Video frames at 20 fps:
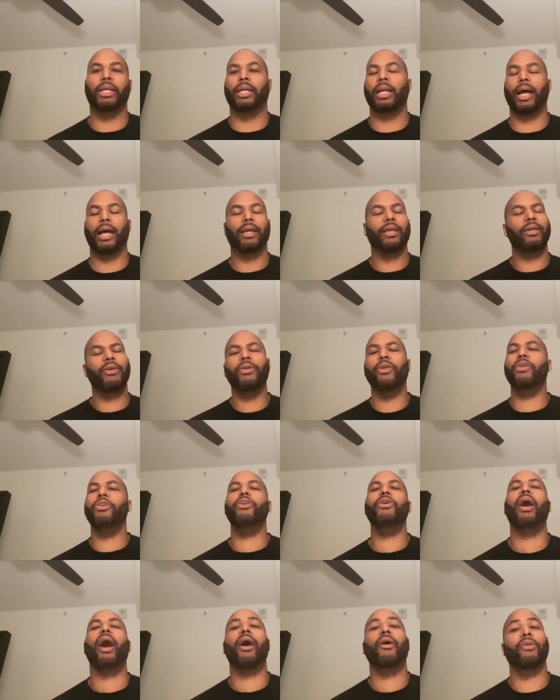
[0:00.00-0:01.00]
And I, you,
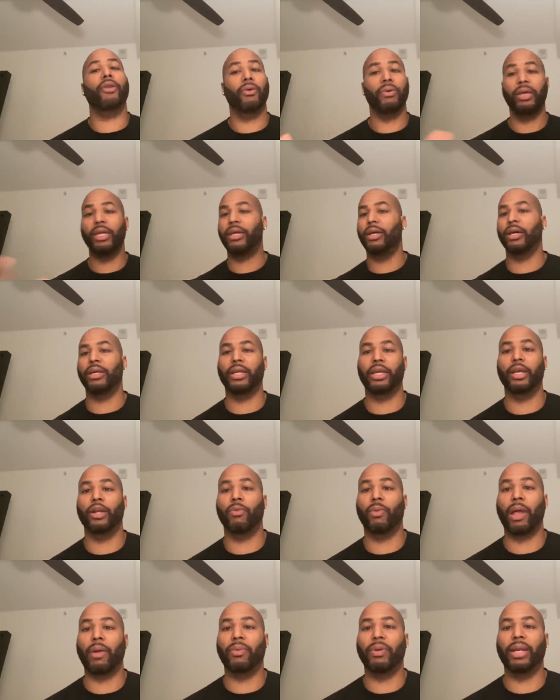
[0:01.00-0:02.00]
you all know he couldn't get
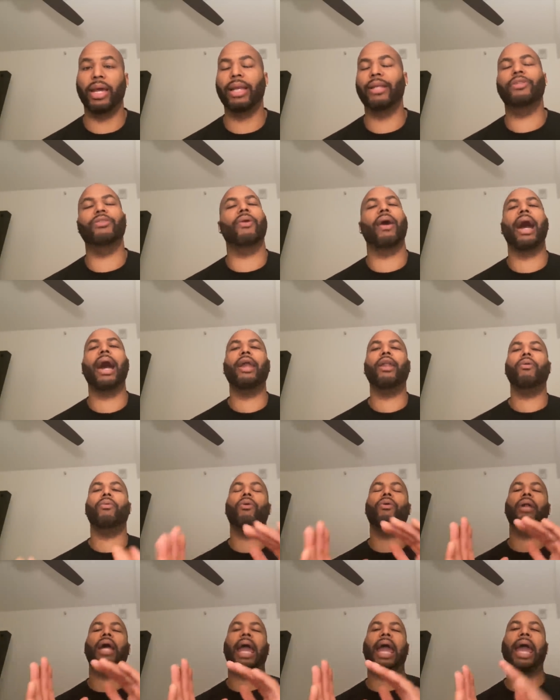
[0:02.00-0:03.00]
away with that. So I don't
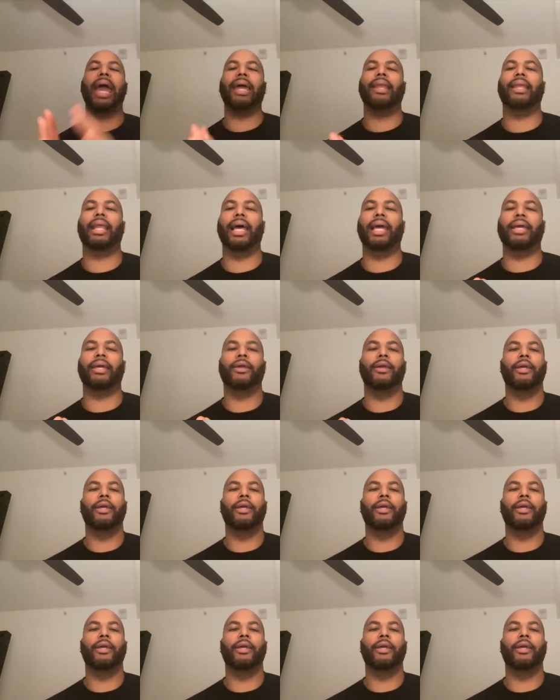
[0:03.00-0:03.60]
want to act like,